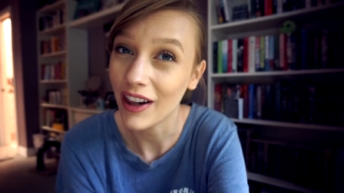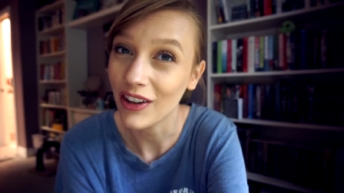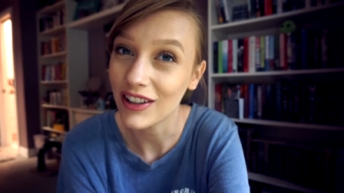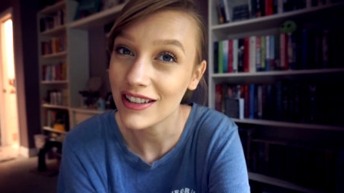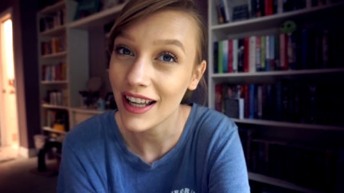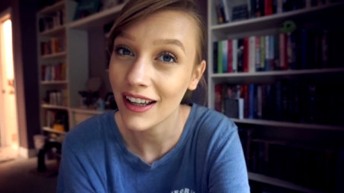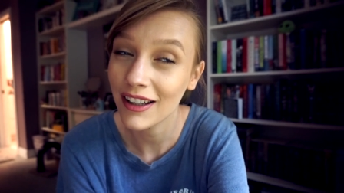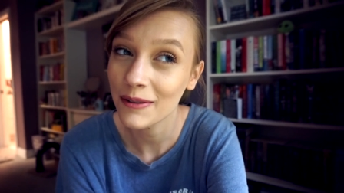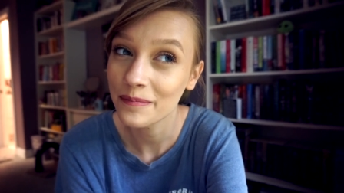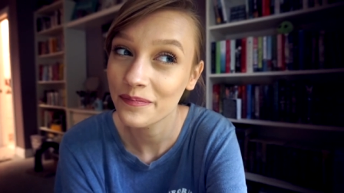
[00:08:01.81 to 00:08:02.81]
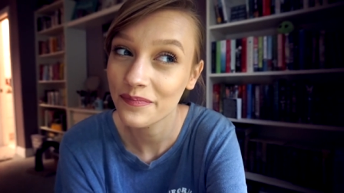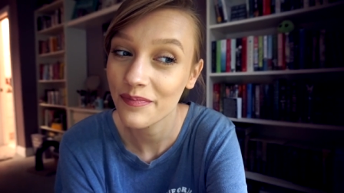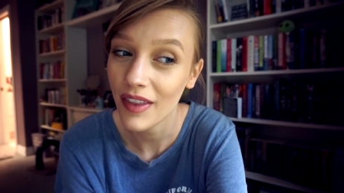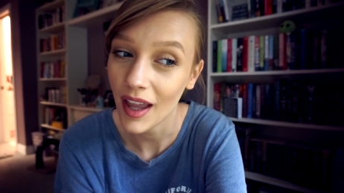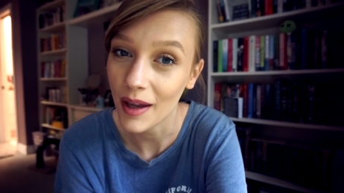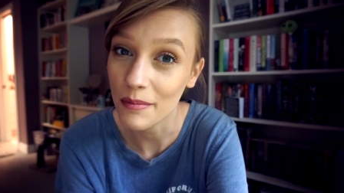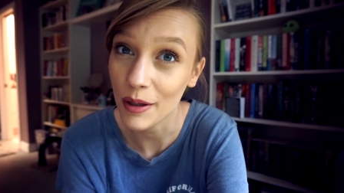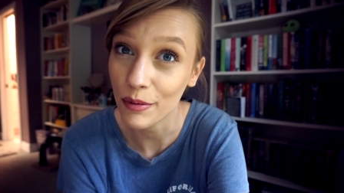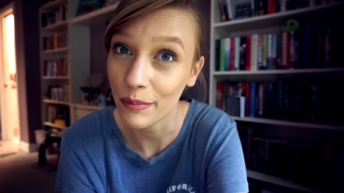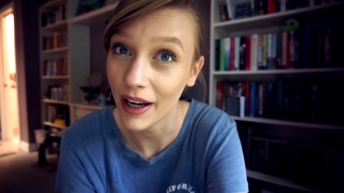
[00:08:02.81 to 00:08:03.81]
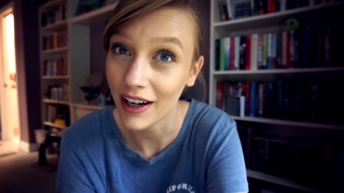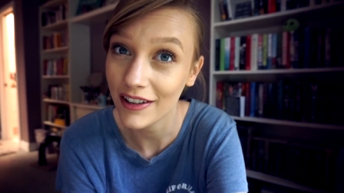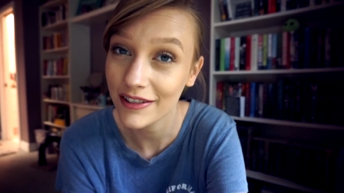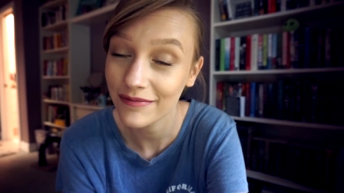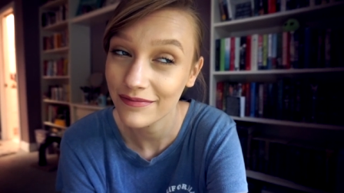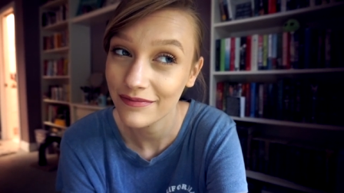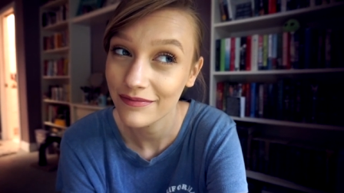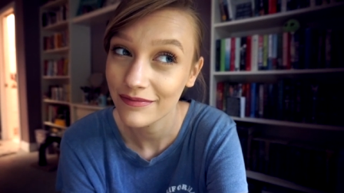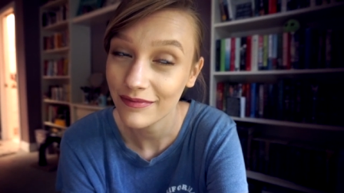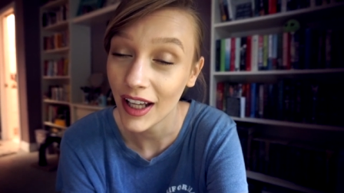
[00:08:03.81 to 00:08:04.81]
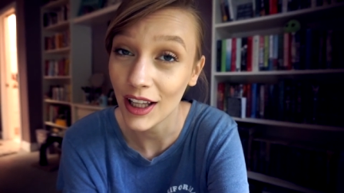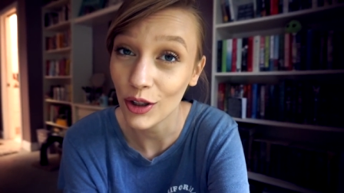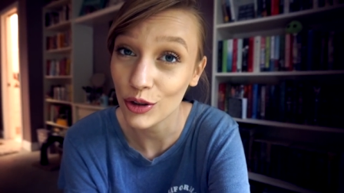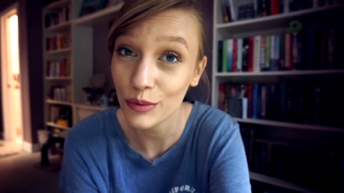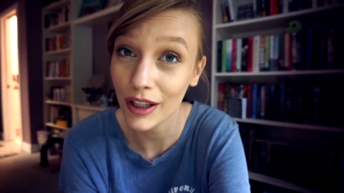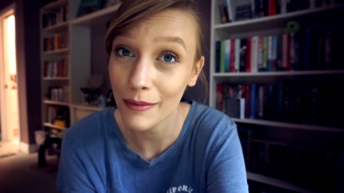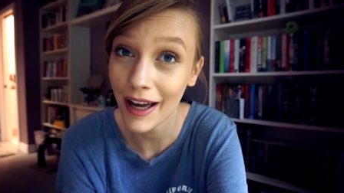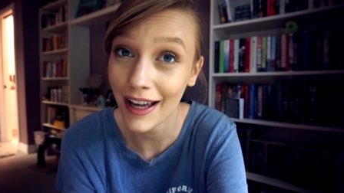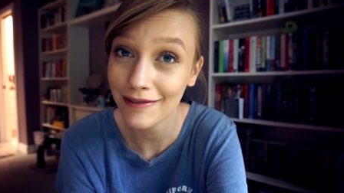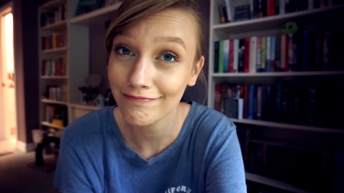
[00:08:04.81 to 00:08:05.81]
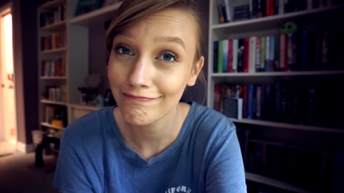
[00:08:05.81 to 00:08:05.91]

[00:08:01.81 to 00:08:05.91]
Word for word: it looks like and be prepared. It looks really bad.